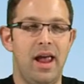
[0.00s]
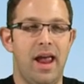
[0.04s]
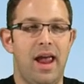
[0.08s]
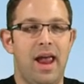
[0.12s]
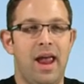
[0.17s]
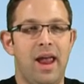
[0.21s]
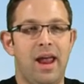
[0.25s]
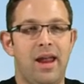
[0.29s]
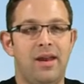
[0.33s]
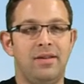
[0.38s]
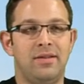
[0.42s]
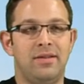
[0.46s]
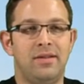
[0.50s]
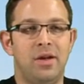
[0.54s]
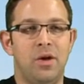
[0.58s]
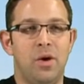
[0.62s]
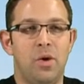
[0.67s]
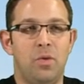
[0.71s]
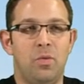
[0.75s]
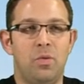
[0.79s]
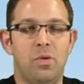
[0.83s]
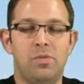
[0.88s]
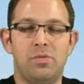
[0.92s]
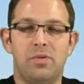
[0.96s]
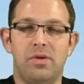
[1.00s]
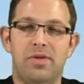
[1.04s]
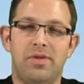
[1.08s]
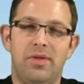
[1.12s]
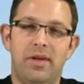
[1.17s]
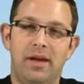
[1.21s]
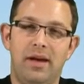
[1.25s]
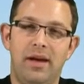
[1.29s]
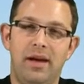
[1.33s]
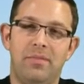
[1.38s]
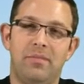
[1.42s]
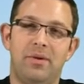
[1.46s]
And when we're
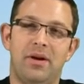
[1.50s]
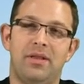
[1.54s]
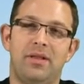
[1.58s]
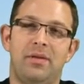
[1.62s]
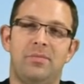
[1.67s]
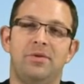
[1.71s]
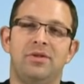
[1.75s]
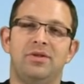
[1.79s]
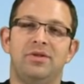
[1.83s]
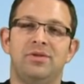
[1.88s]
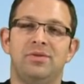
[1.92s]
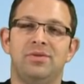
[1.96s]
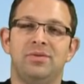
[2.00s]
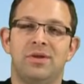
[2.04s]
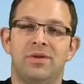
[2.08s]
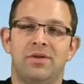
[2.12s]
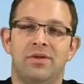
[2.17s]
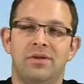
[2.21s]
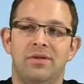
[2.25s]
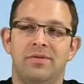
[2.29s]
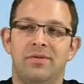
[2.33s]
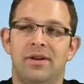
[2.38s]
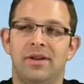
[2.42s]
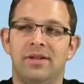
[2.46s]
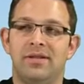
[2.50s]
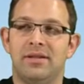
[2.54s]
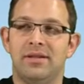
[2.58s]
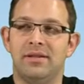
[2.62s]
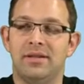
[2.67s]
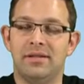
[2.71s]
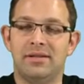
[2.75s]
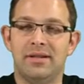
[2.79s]
thinking about them in terms of the devices,